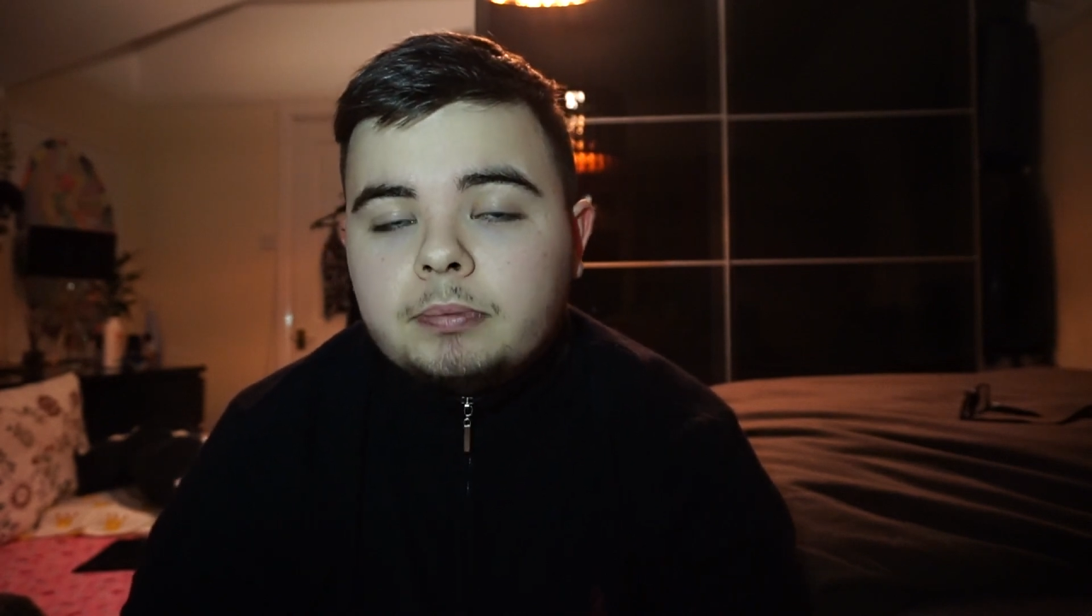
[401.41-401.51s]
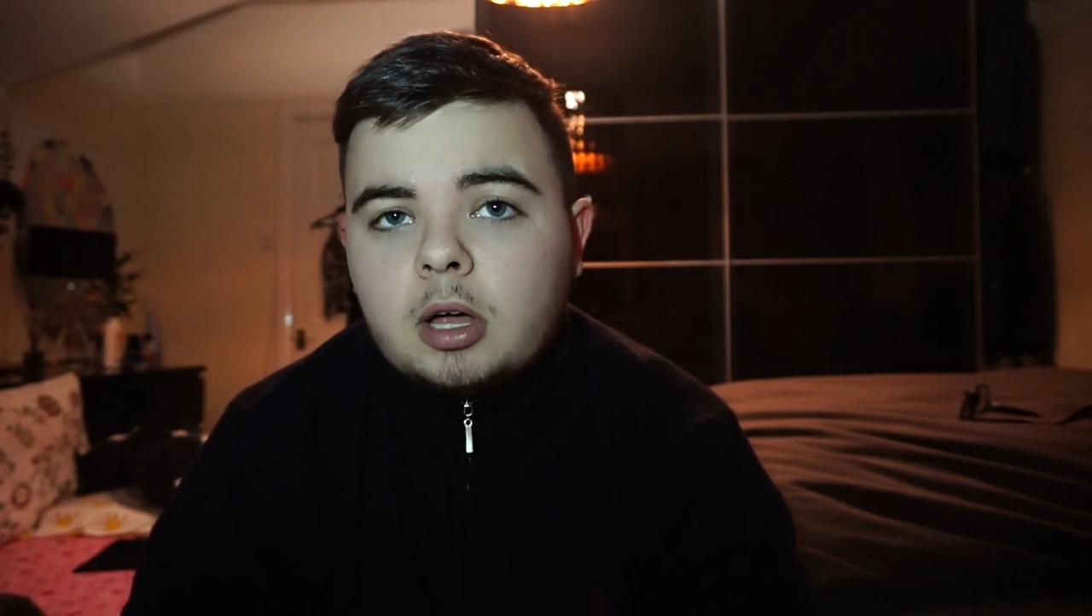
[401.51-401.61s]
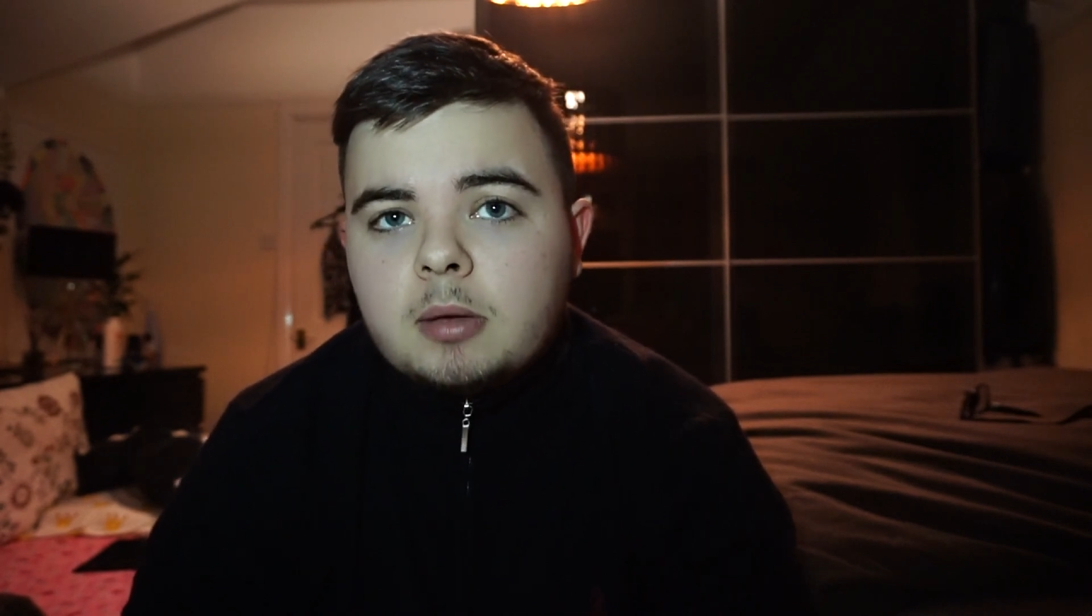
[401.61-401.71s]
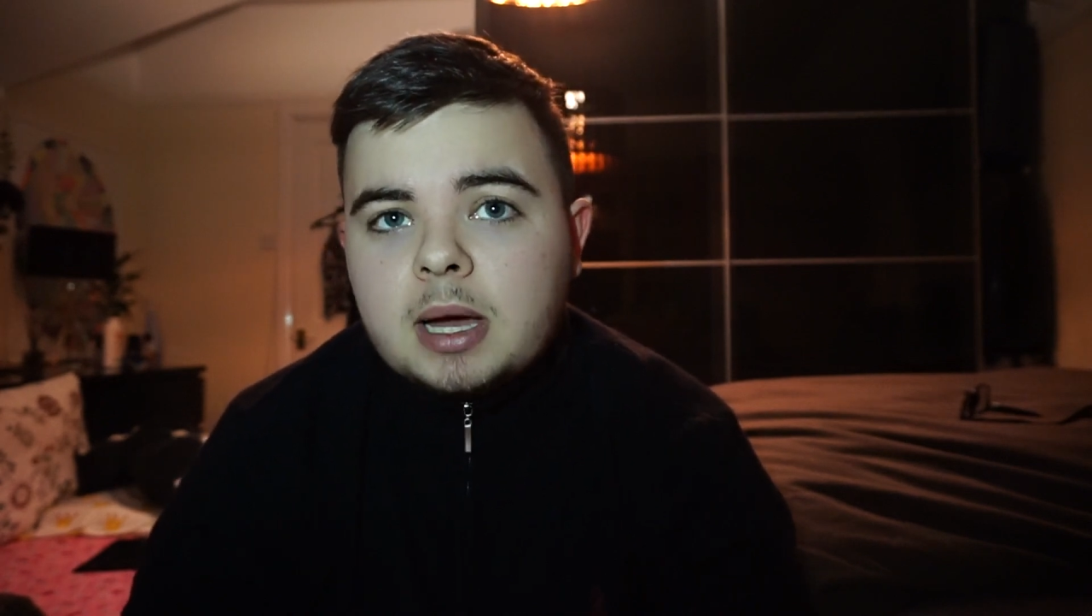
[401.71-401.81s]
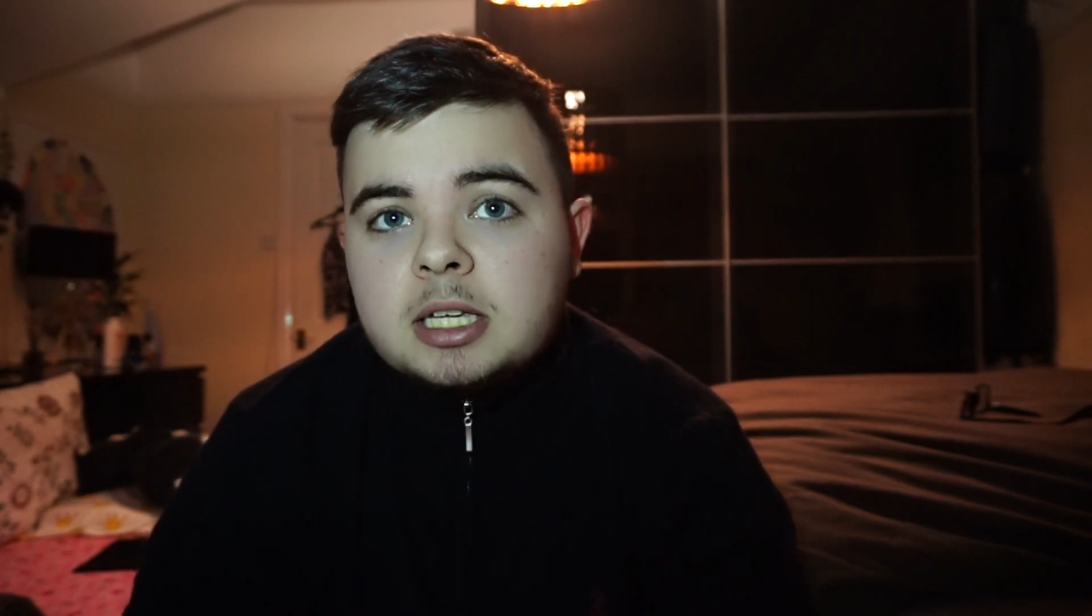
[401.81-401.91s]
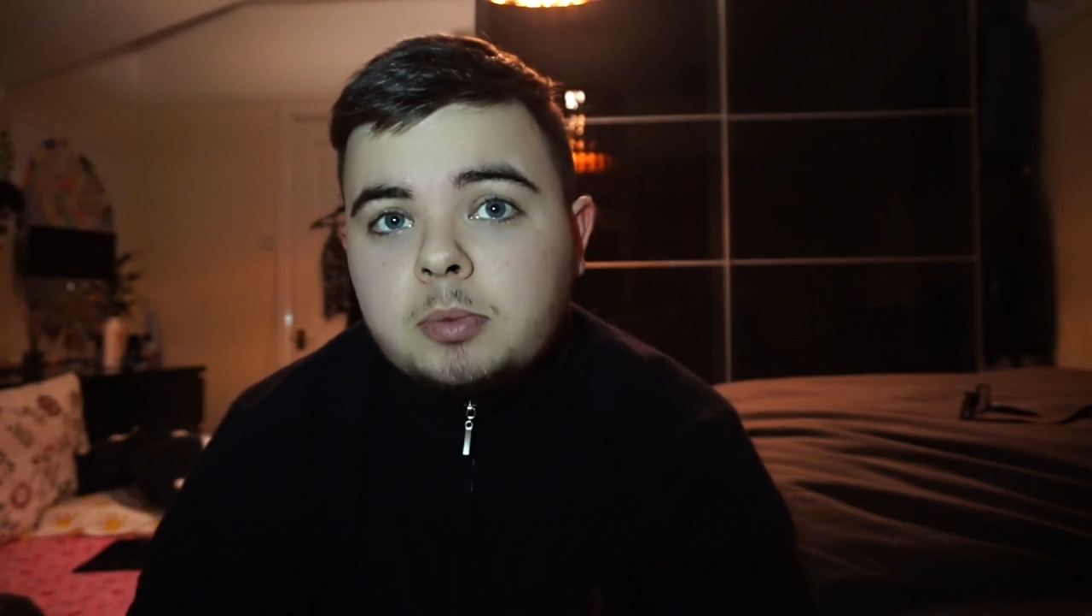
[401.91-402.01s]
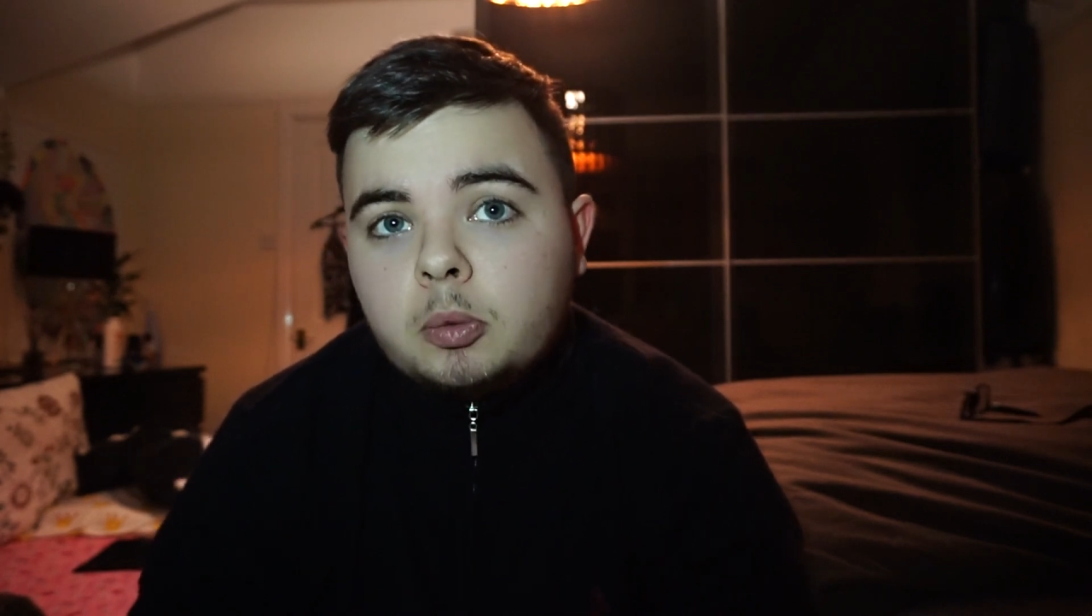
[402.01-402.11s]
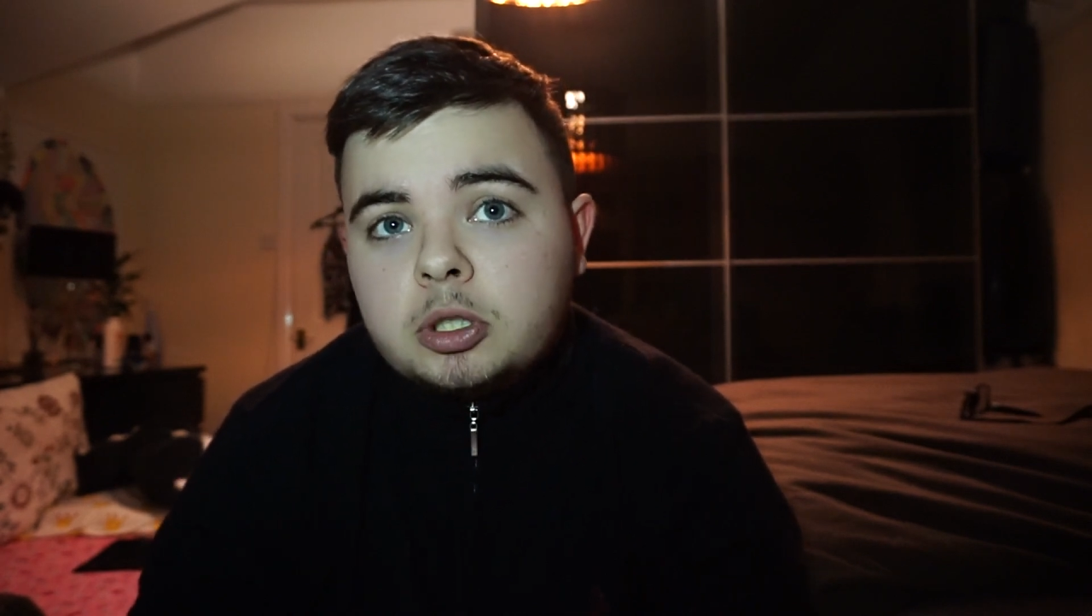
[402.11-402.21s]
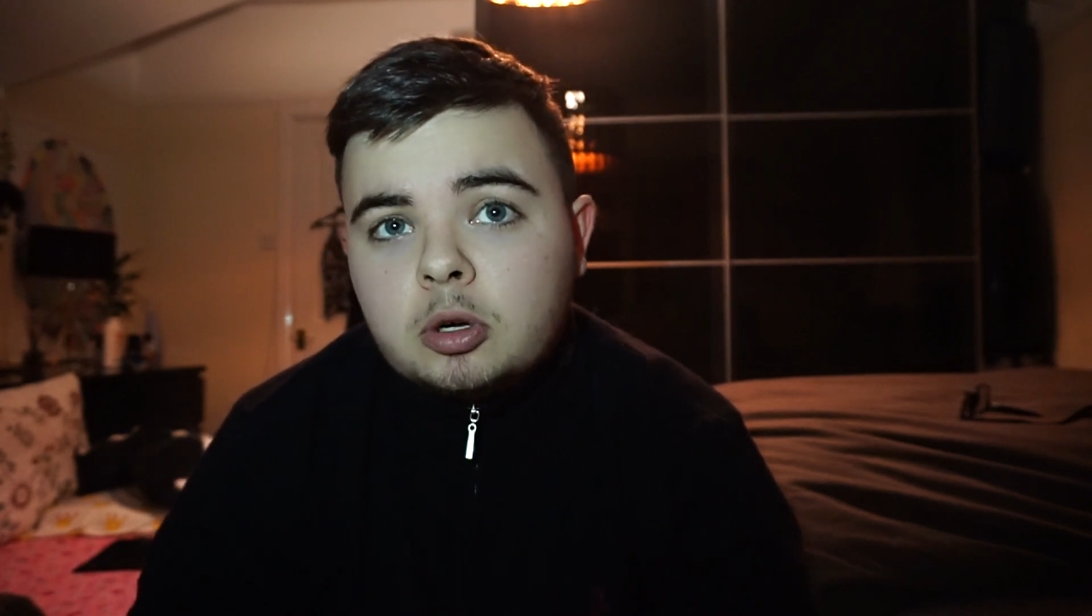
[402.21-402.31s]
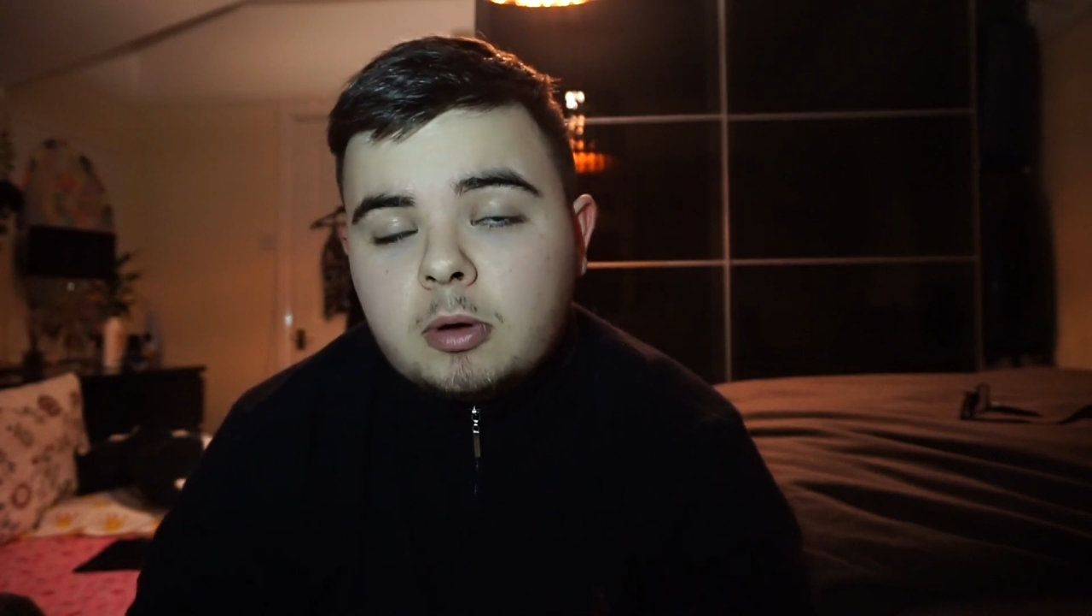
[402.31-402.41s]
not the best, but
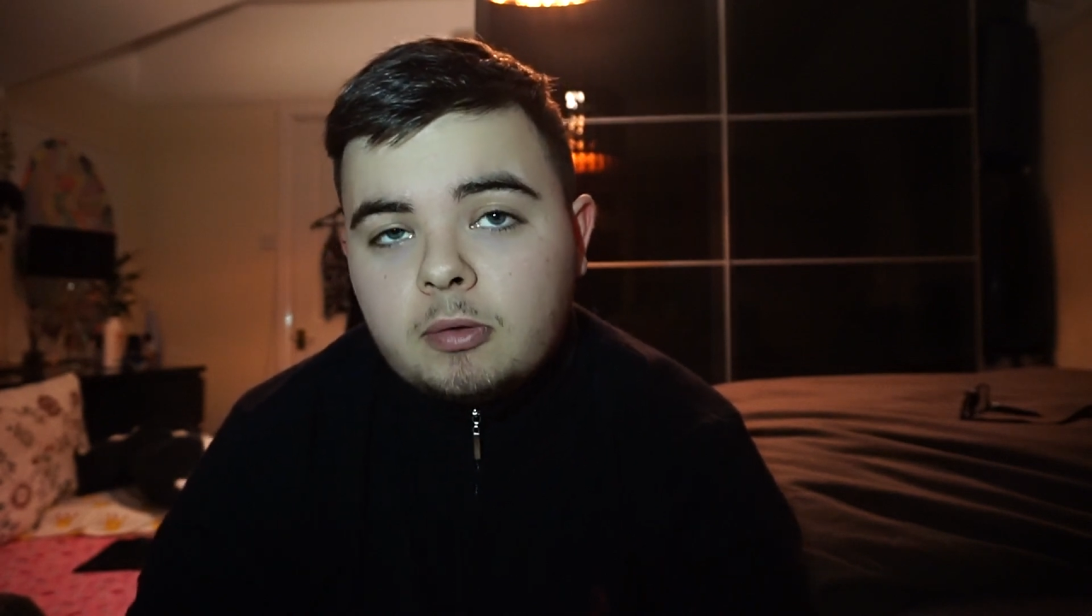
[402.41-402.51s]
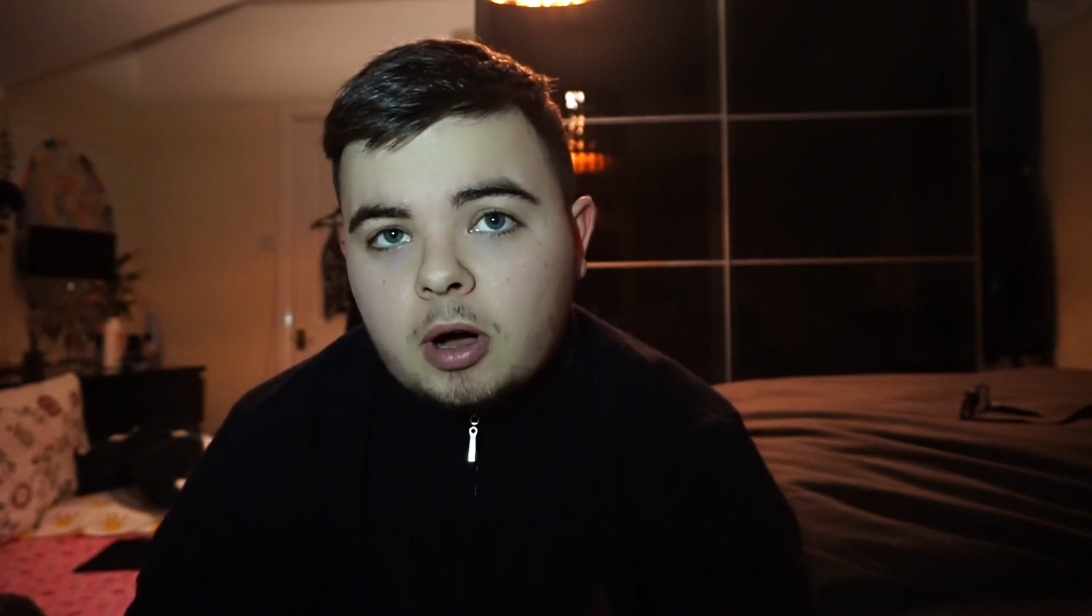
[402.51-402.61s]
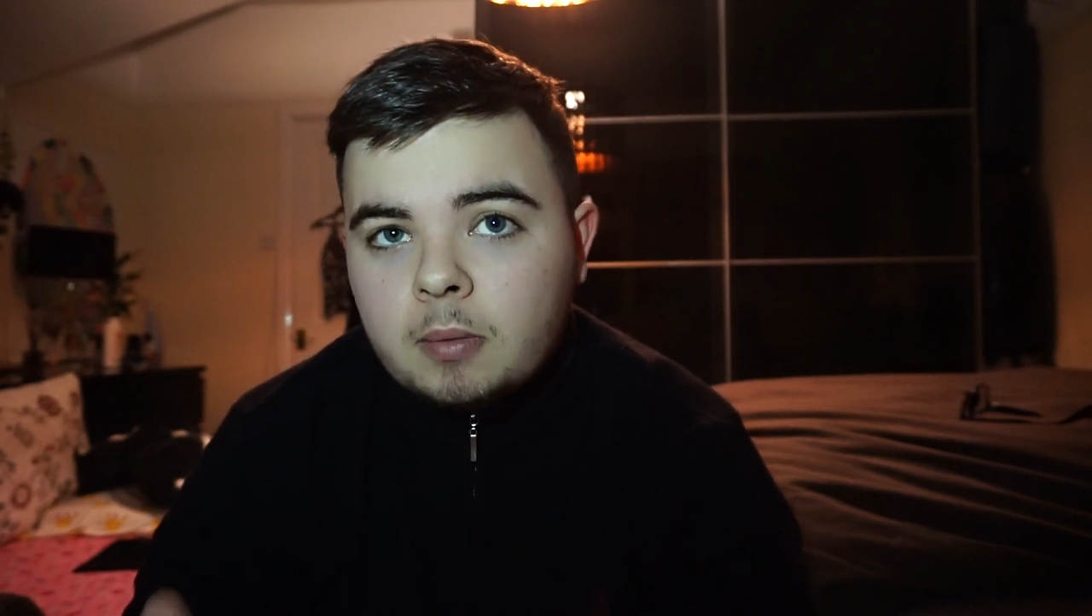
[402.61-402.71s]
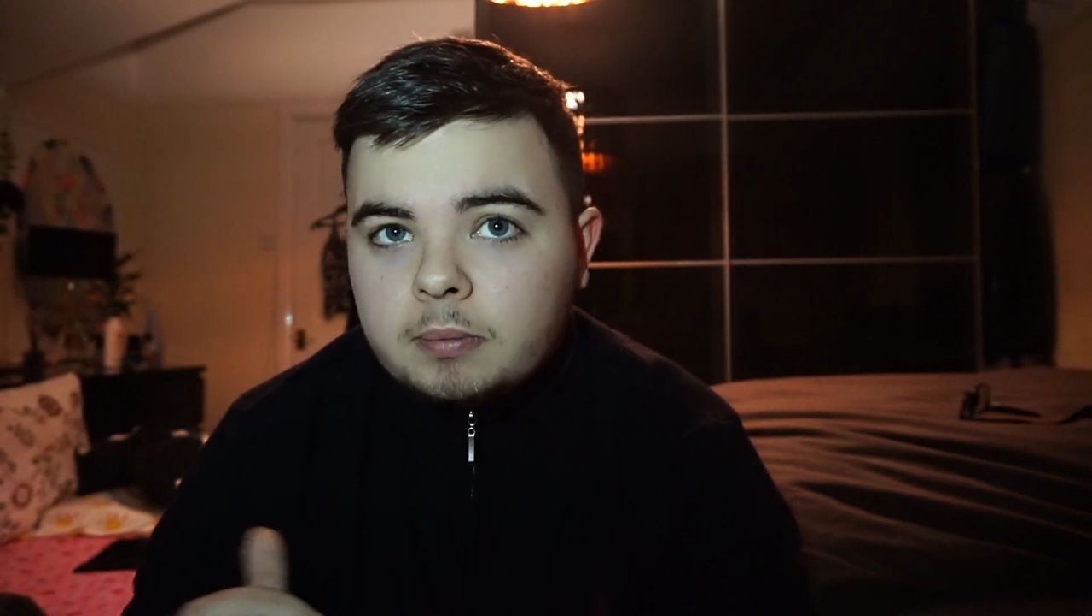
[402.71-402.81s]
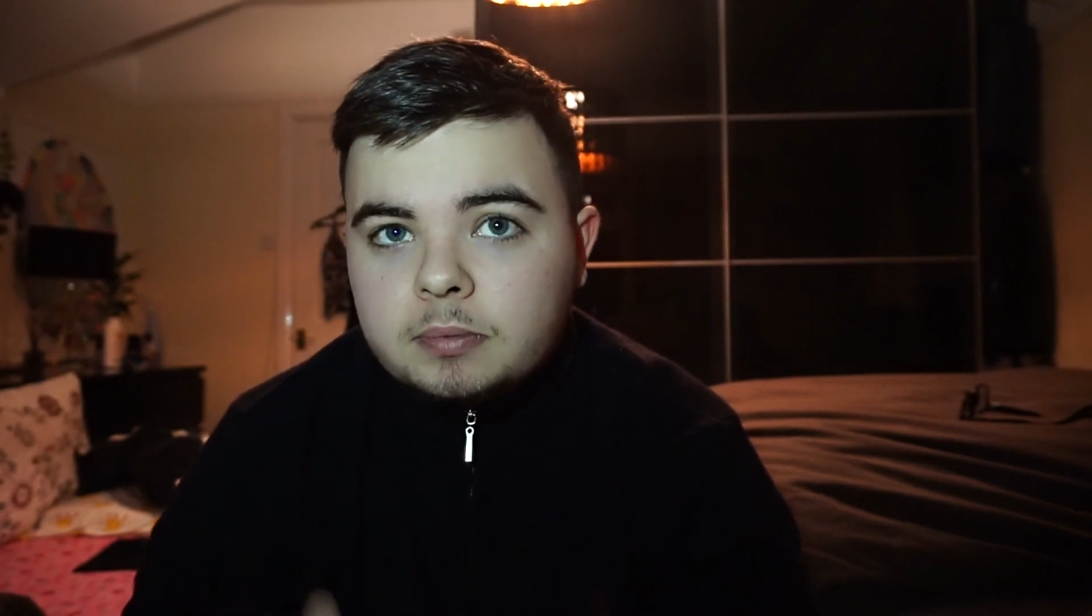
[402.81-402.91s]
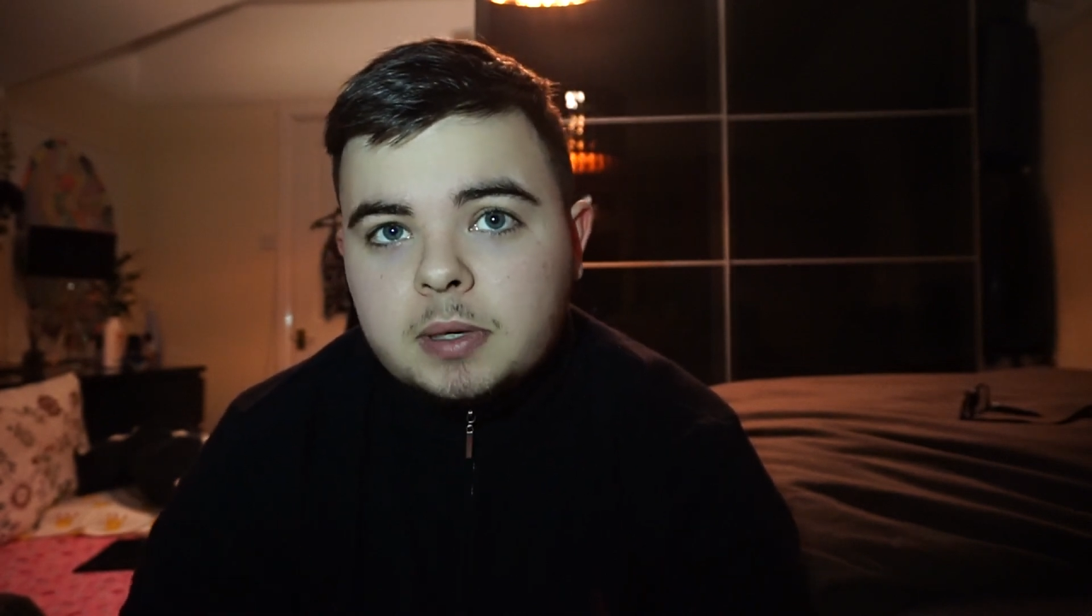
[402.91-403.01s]
we do move on.